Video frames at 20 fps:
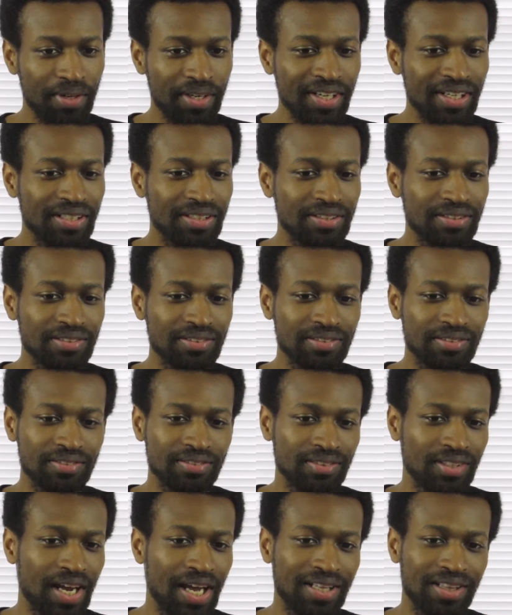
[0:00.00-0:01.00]
but
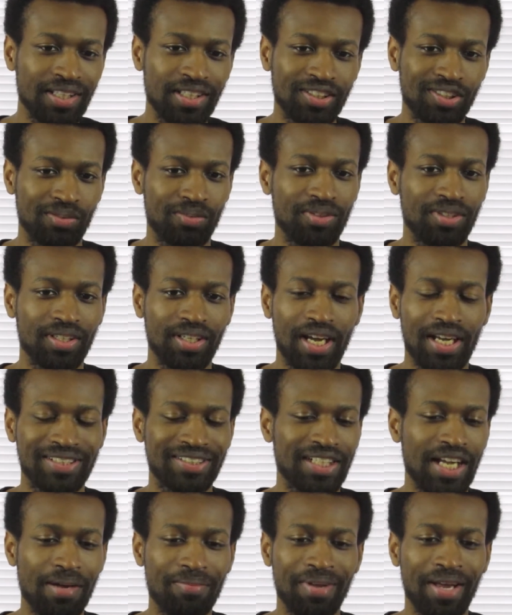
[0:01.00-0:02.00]
not this one. I
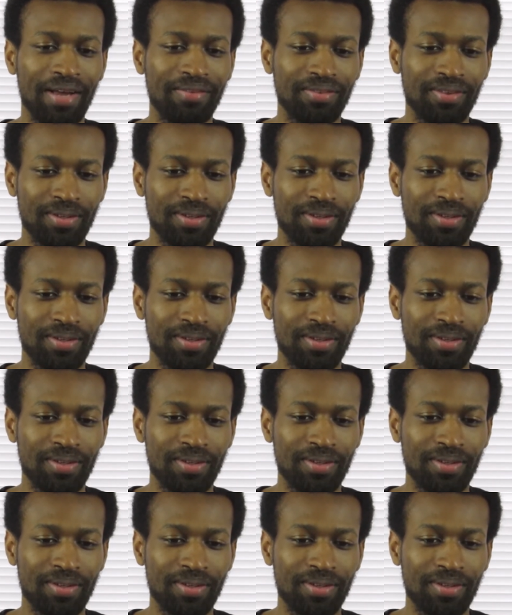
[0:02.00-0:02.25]
stopped